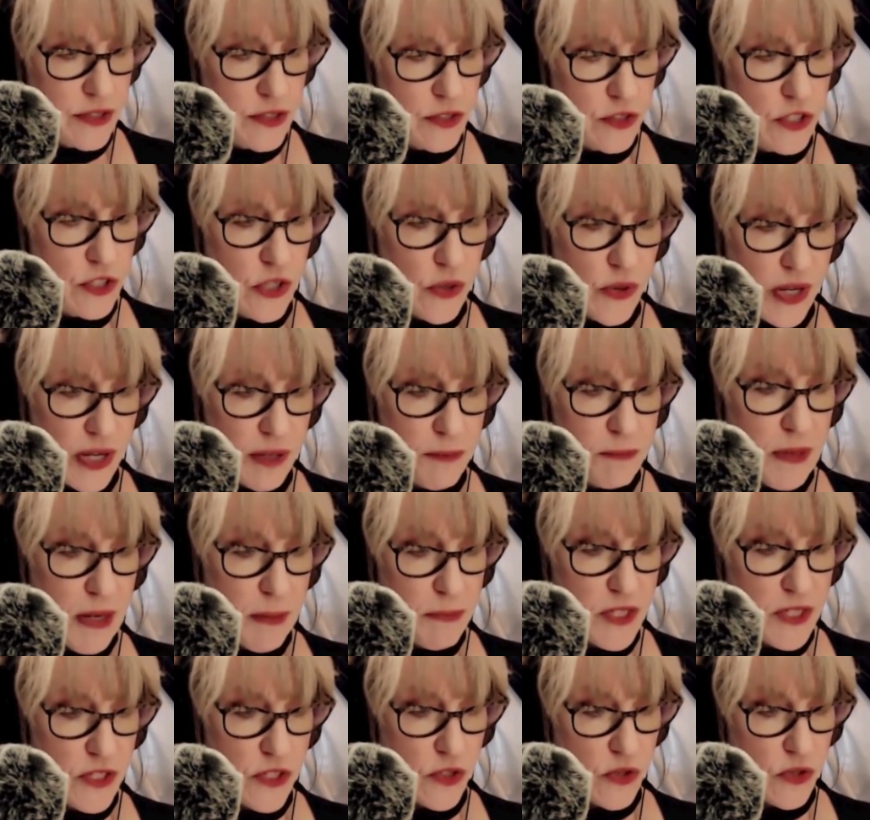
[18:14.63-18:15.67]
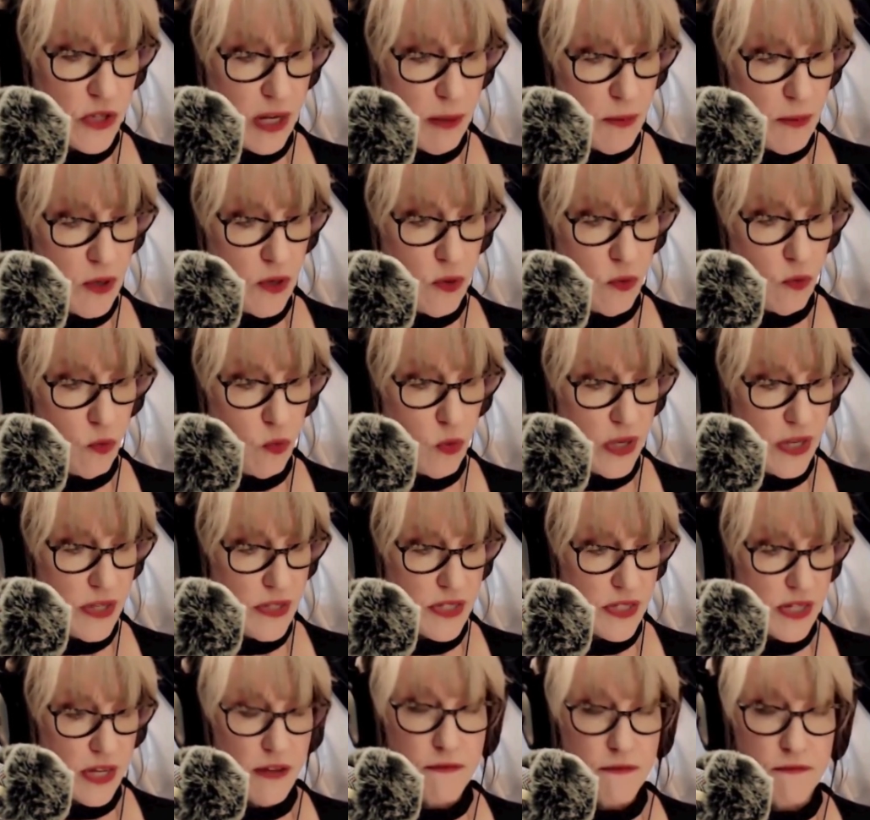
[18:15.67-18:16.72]
Johann Baptist Kramer was
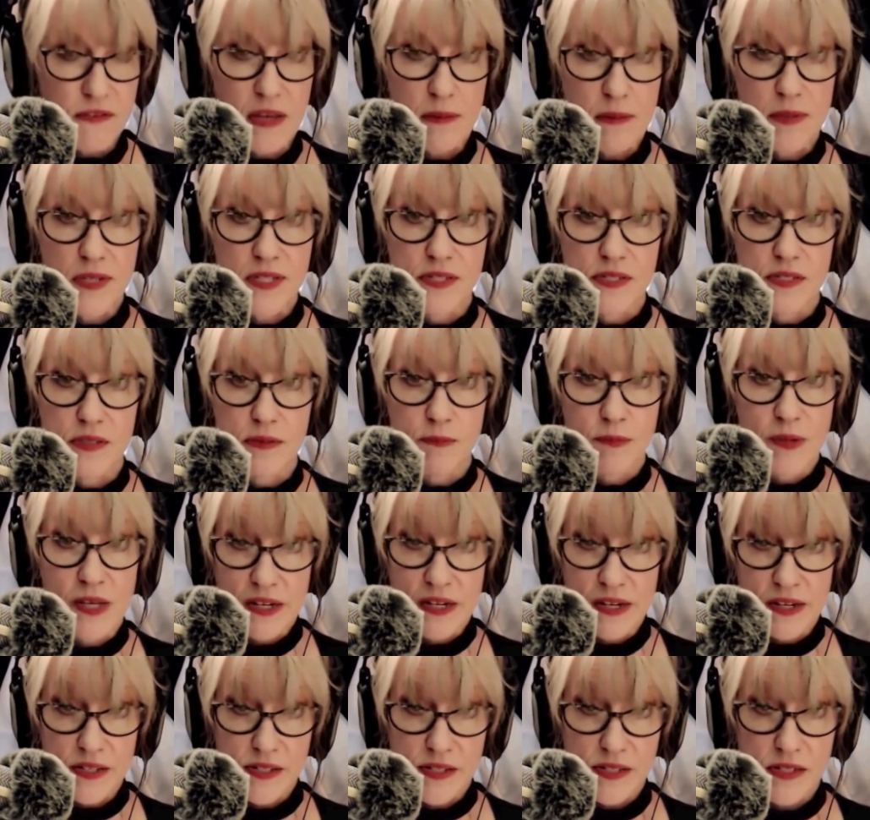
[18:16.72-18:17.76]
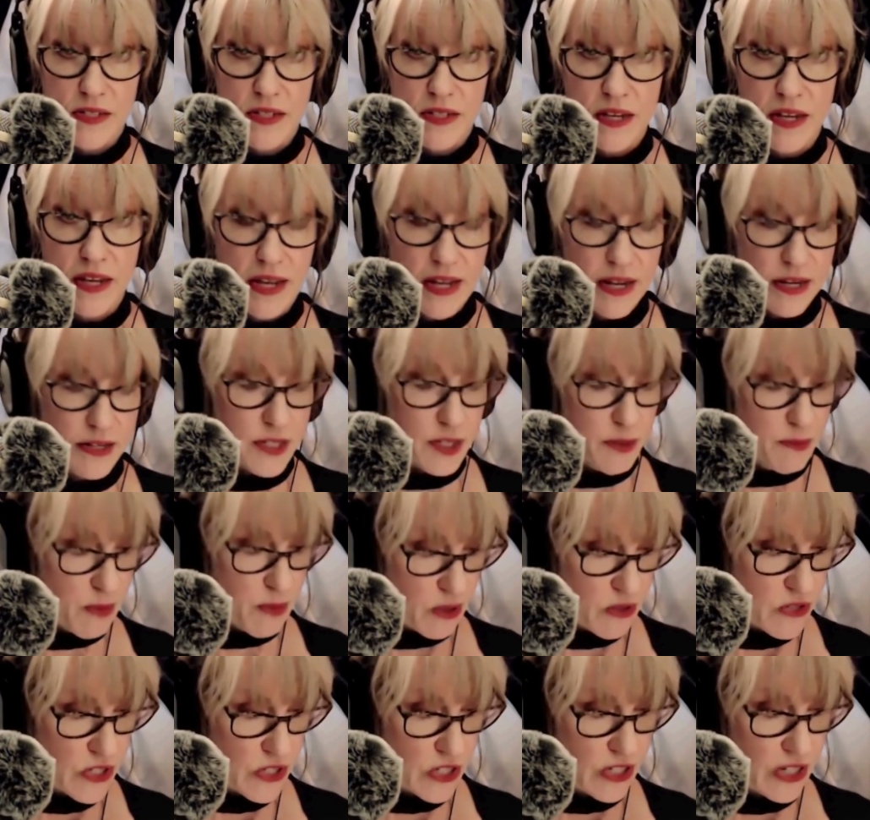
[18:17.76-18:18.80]
a famous pianist and
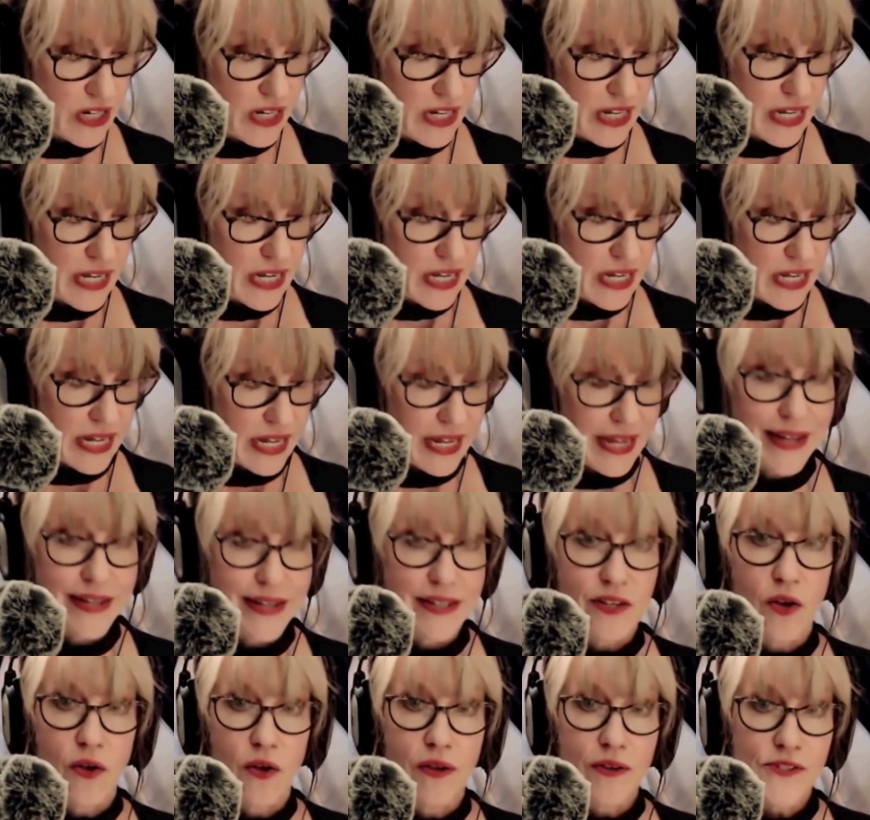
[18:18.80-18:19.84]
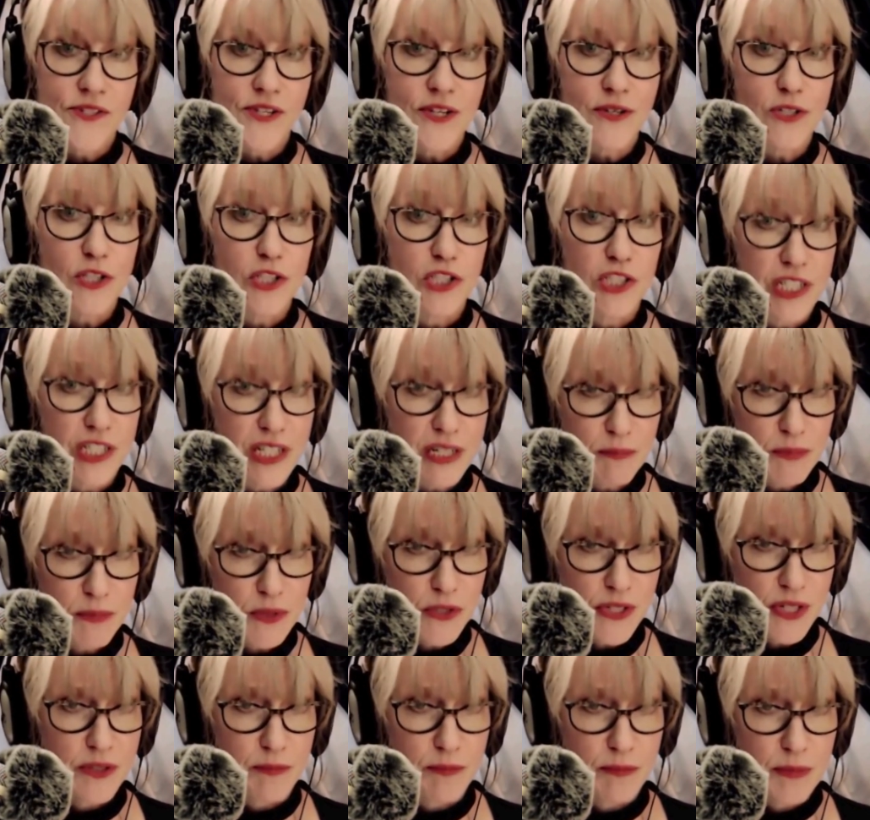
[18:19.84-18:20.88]
composer and also sheet
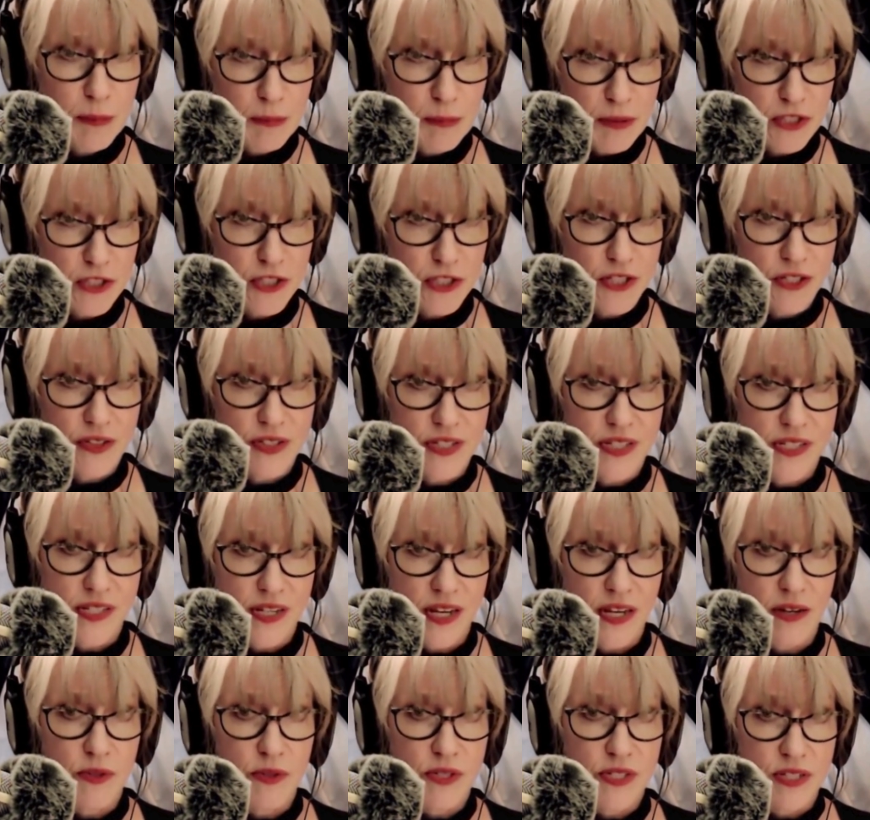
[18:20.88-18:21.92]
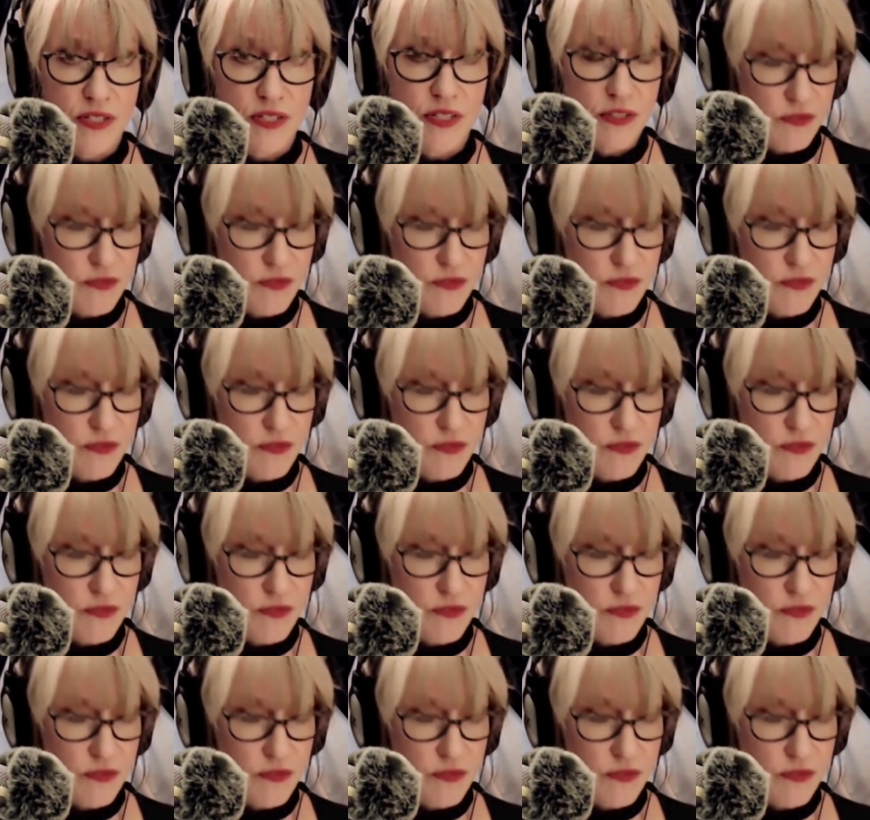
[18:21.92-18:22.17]
music publisher. This guy was into